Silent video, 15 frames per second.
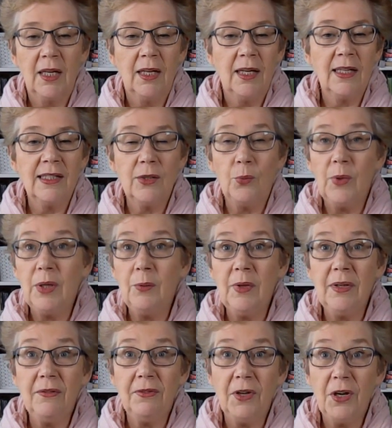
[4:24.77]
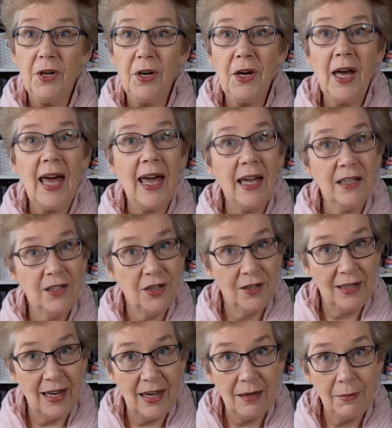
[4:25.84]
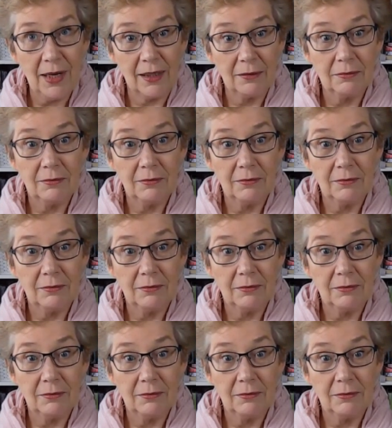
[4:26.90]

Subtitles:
That's a win-win for her and her neighbour.